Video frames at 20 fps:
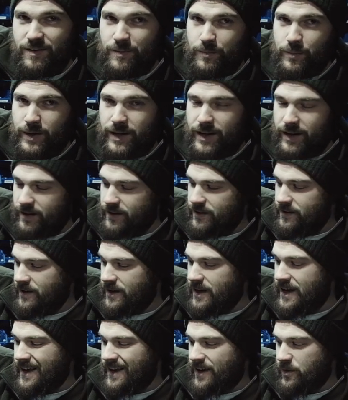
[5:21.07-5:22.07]
But in
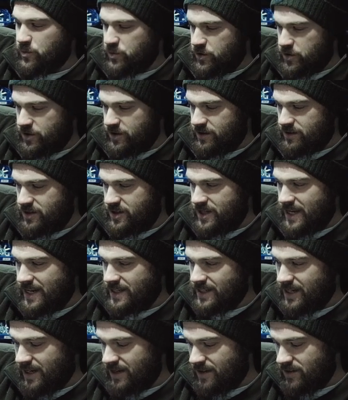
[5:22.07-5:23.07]
a house
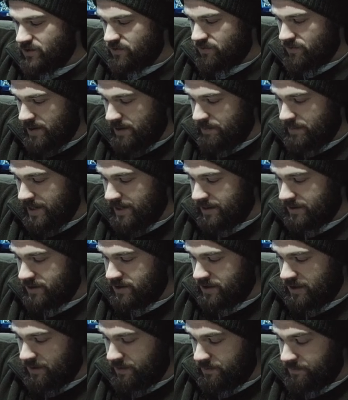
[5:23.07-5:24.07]
setting doesn't really matter,
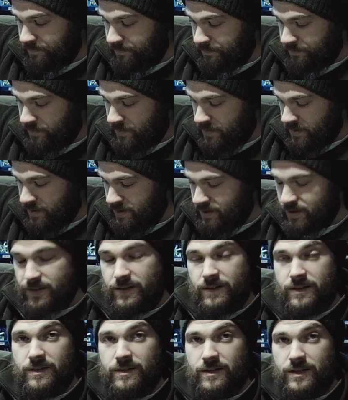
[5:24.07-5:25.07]
so
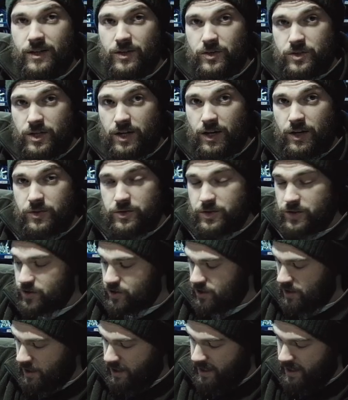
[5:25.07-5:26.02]
go as close as you can